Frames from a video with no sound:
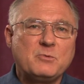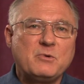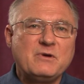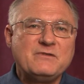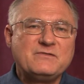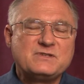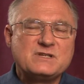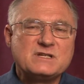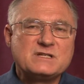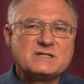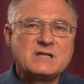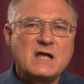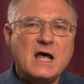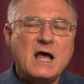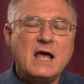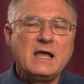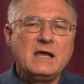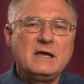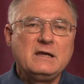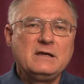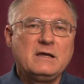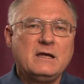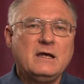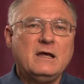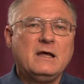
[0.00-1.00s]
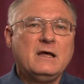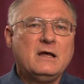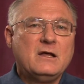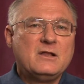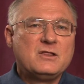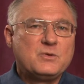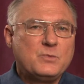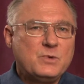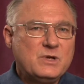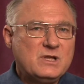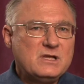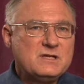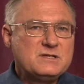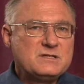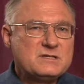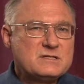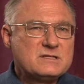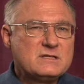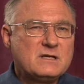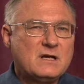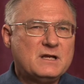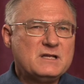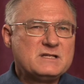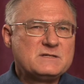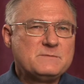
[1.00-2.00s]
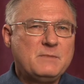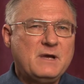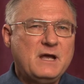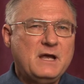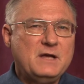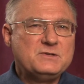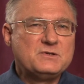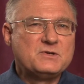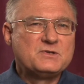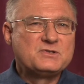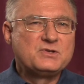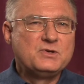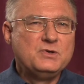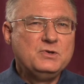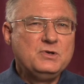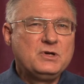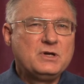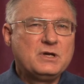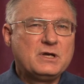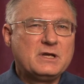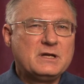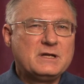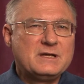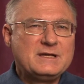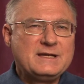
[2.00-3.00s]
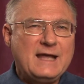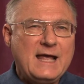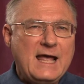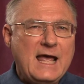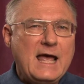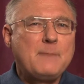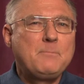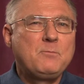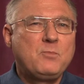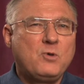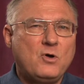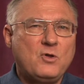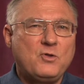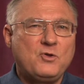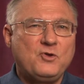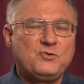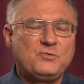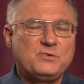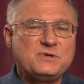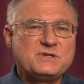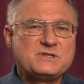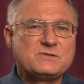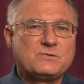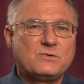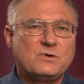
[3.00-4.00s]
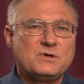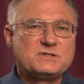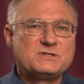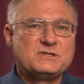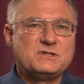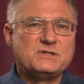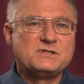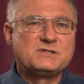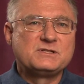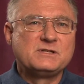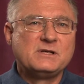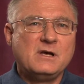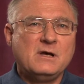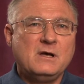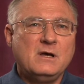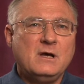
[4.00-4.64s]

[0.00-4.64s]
We've designed the religious studies major so you can tap all those resources,